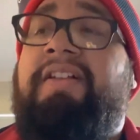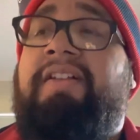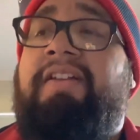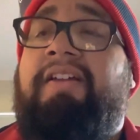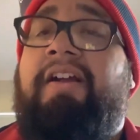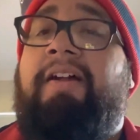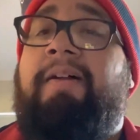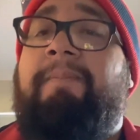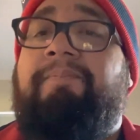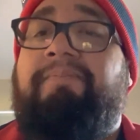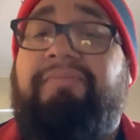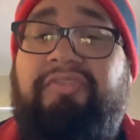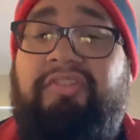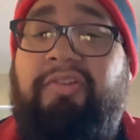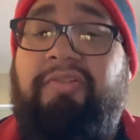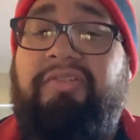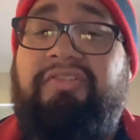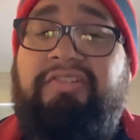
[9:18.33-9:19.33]

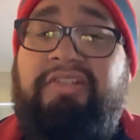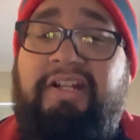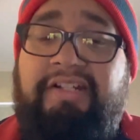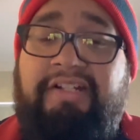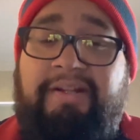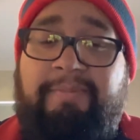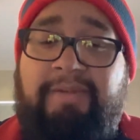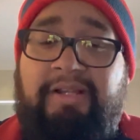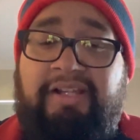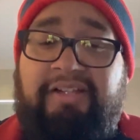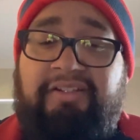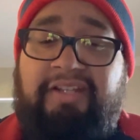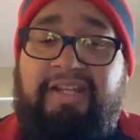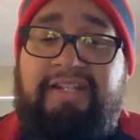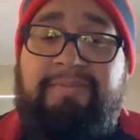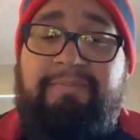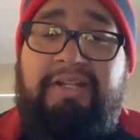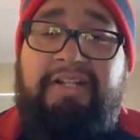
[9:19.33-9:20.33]
So it's not an MLS
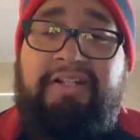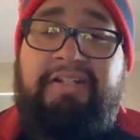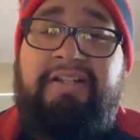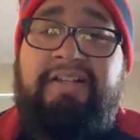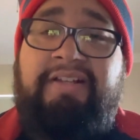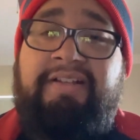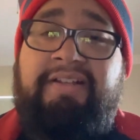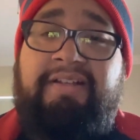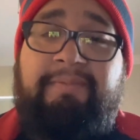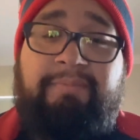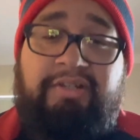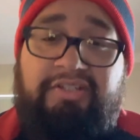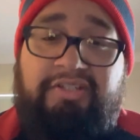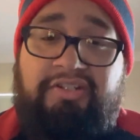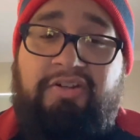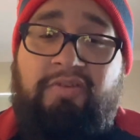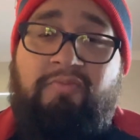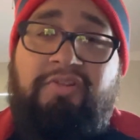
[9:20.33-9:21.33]
hate, man. But,
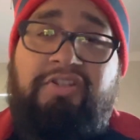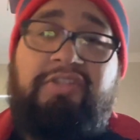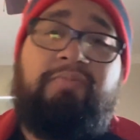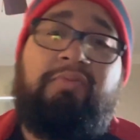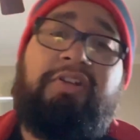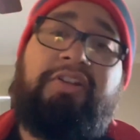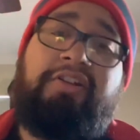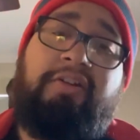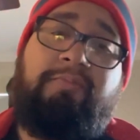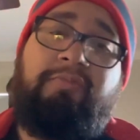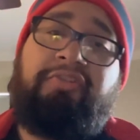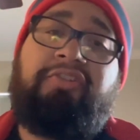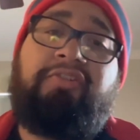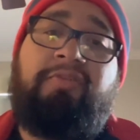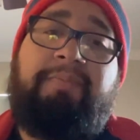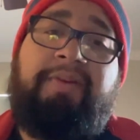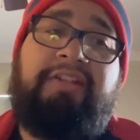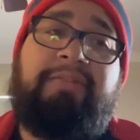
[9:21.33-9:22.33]
when you bring on most of
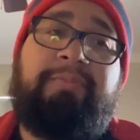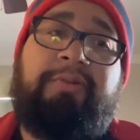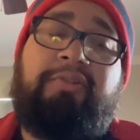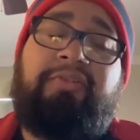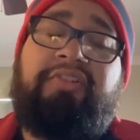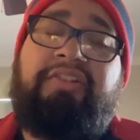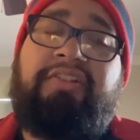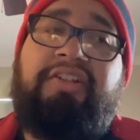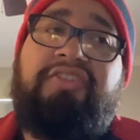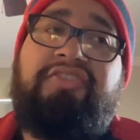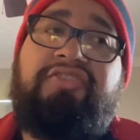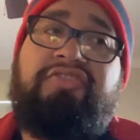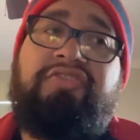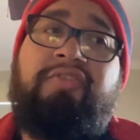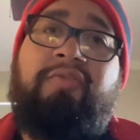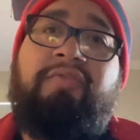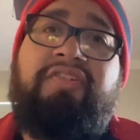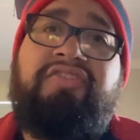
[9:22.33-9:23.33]
your best players, it does
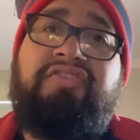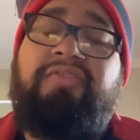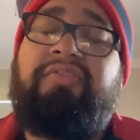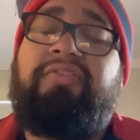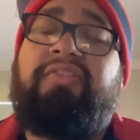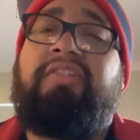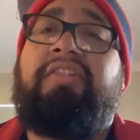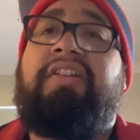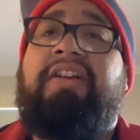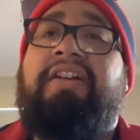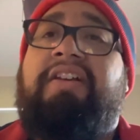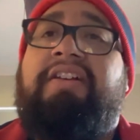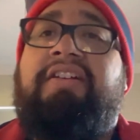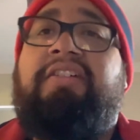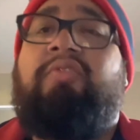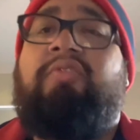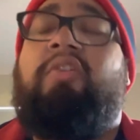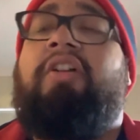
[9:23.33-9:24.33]
show. It shows the
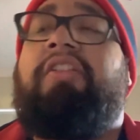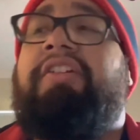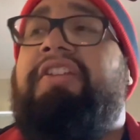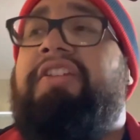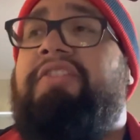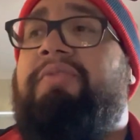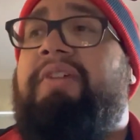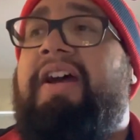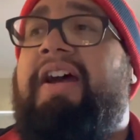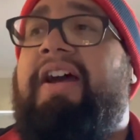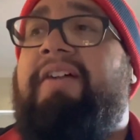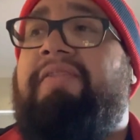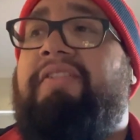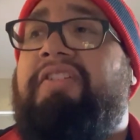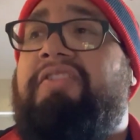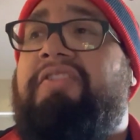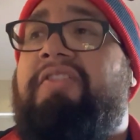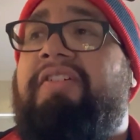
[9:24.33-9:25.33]
quality you have.
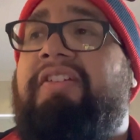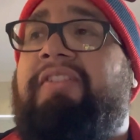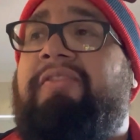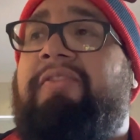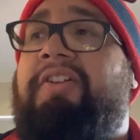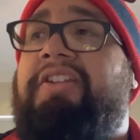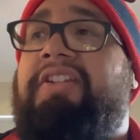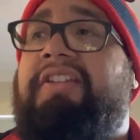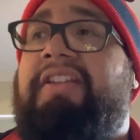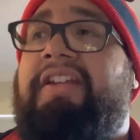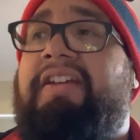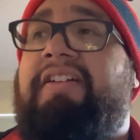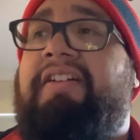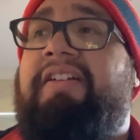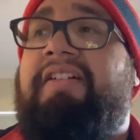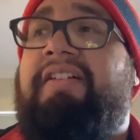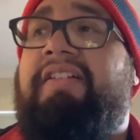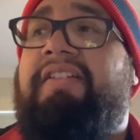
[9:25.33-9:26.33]
And, it's funny that,
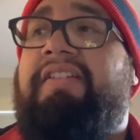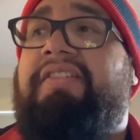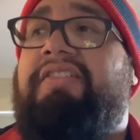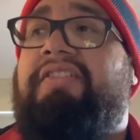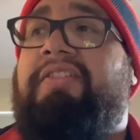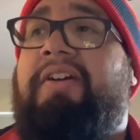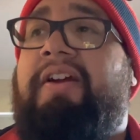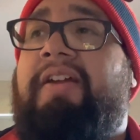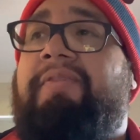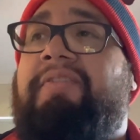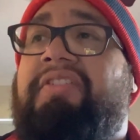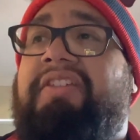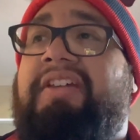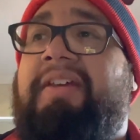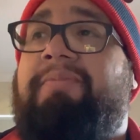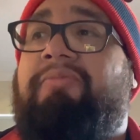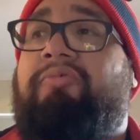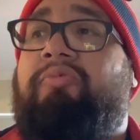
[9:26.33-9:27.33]
every
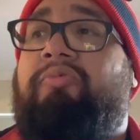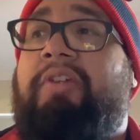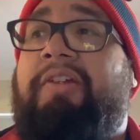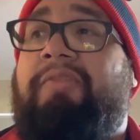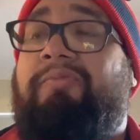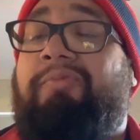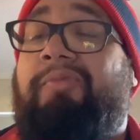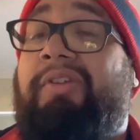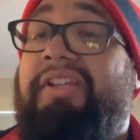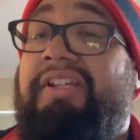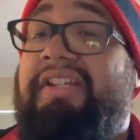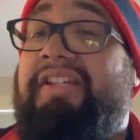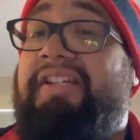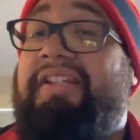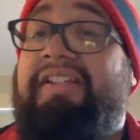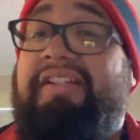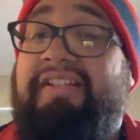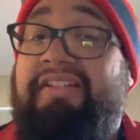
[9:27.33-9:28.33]
time Greg
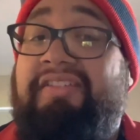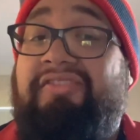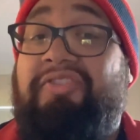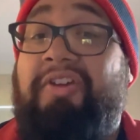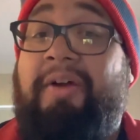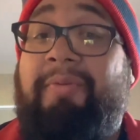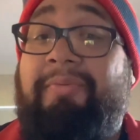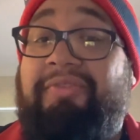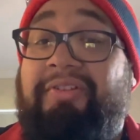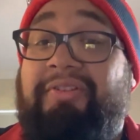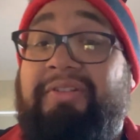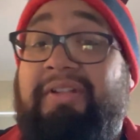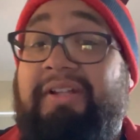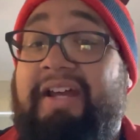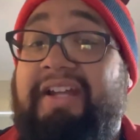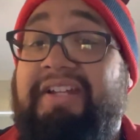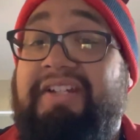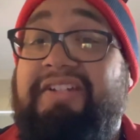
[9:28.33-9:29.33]
really, his job is on the
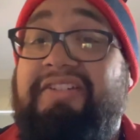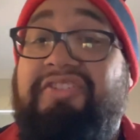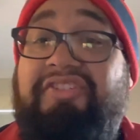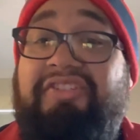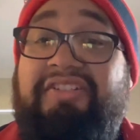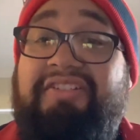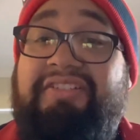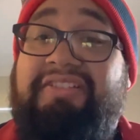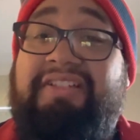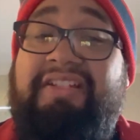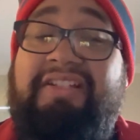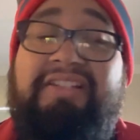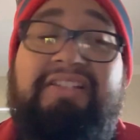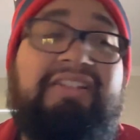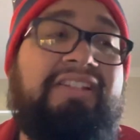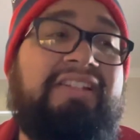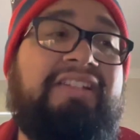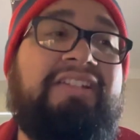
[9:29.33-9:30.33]
line and shit, like,
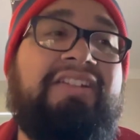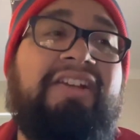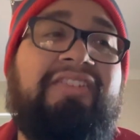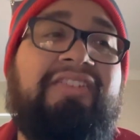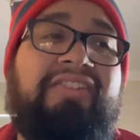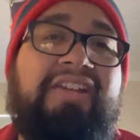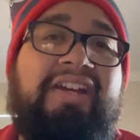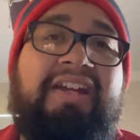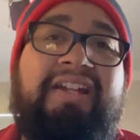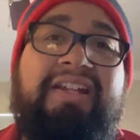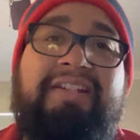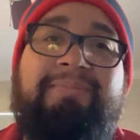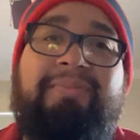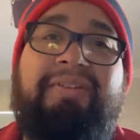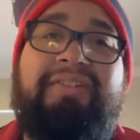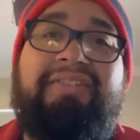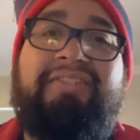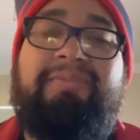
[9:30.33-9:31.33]
he does that, and he
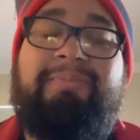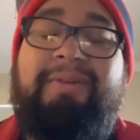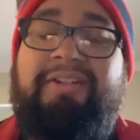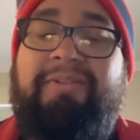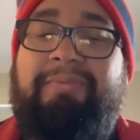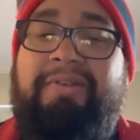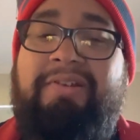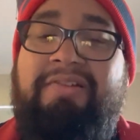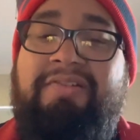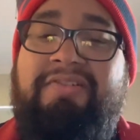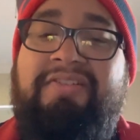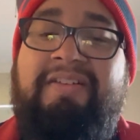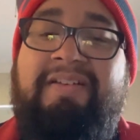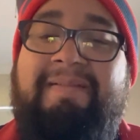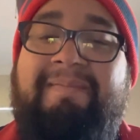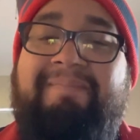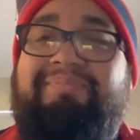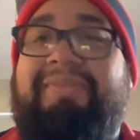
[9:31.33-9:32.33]
plays his best players.
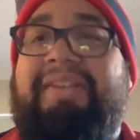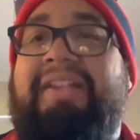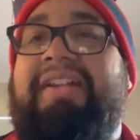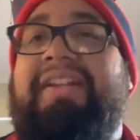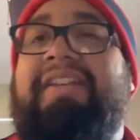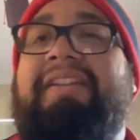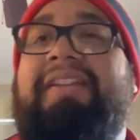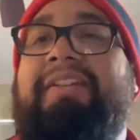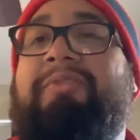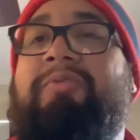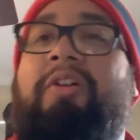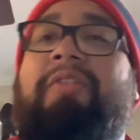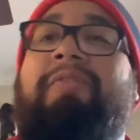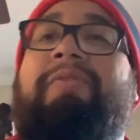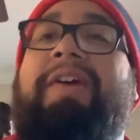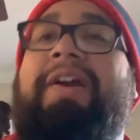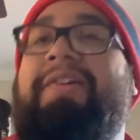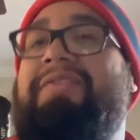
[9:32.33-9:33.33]
And then, like,
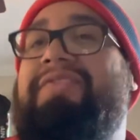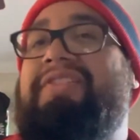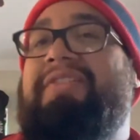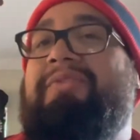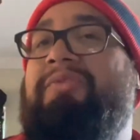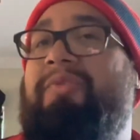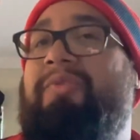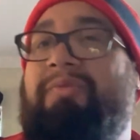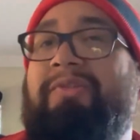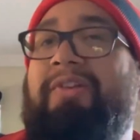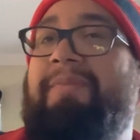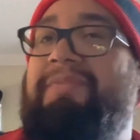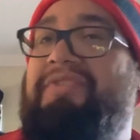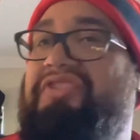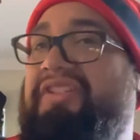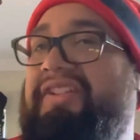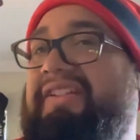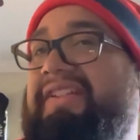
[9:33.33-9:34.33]
qualifiers and Gold Cup
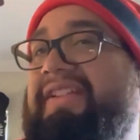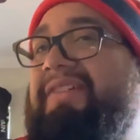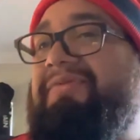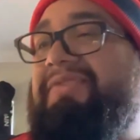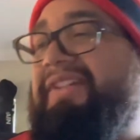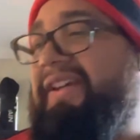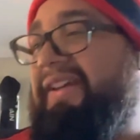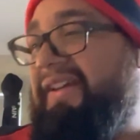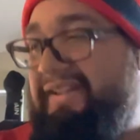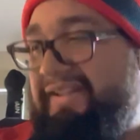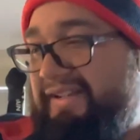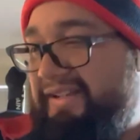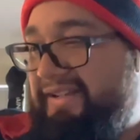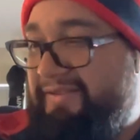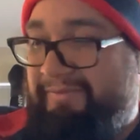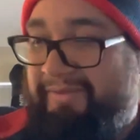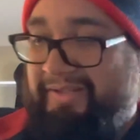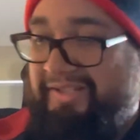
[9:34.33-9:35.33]
and shit like that, we get
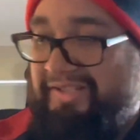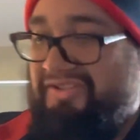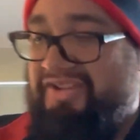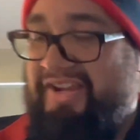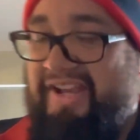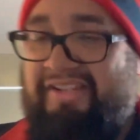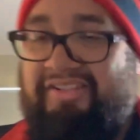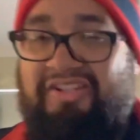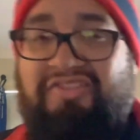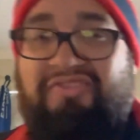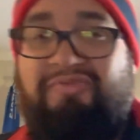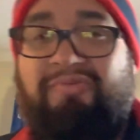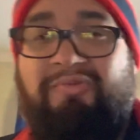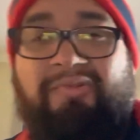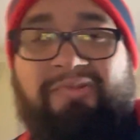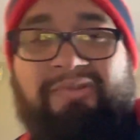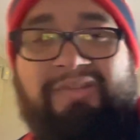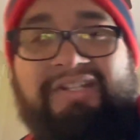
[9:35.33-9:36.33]
fucking Jackson
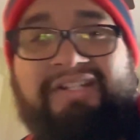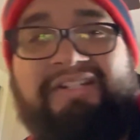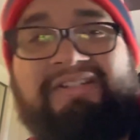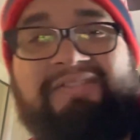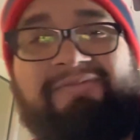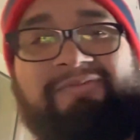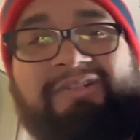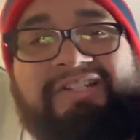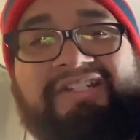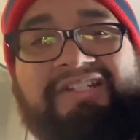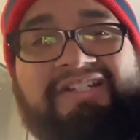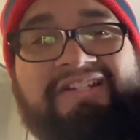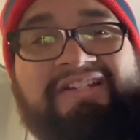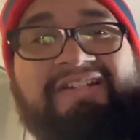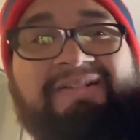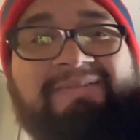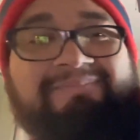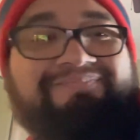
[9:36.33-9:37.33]
Ewell and
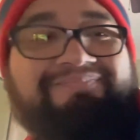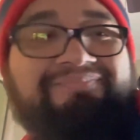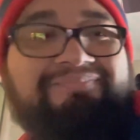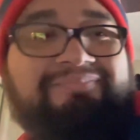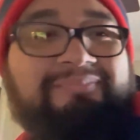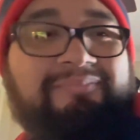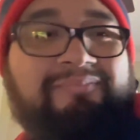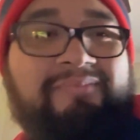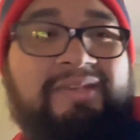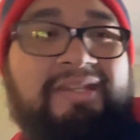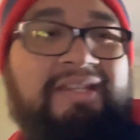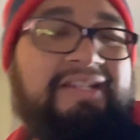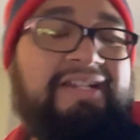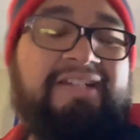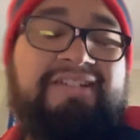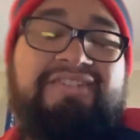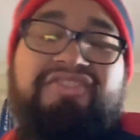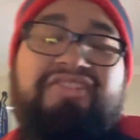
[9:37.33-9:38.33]
freaking
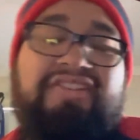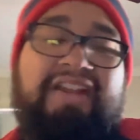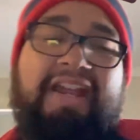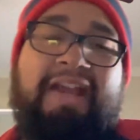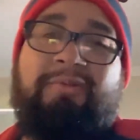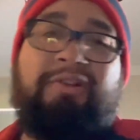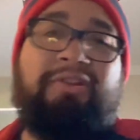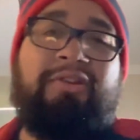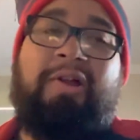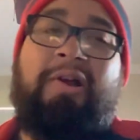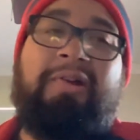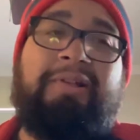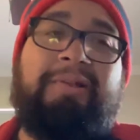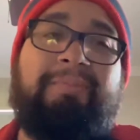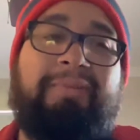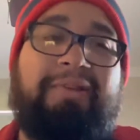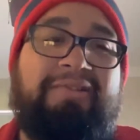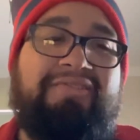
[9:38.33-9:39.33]
and Aaron Long
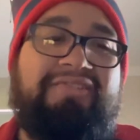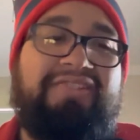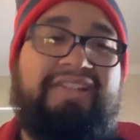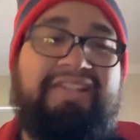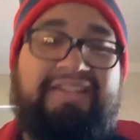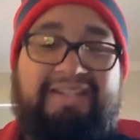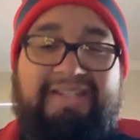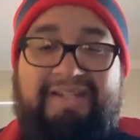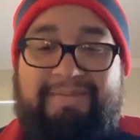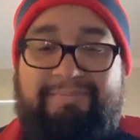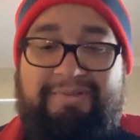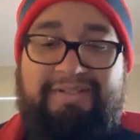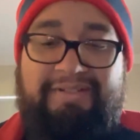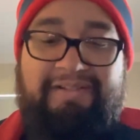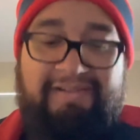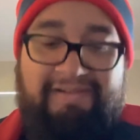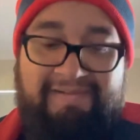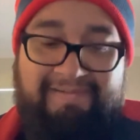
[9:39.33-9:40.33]
and players like that.
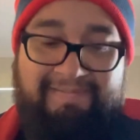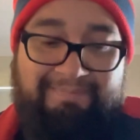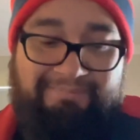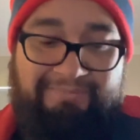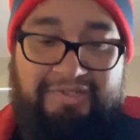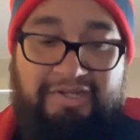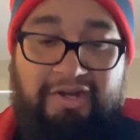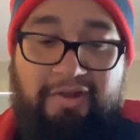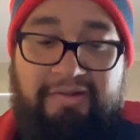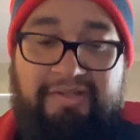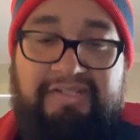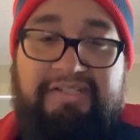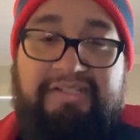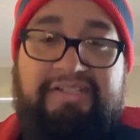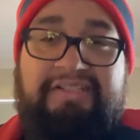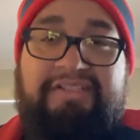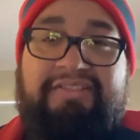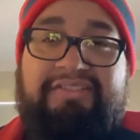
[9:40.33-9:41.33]
But,
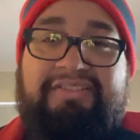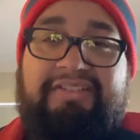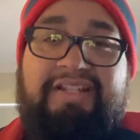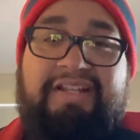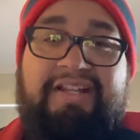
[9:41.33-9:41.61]
it's,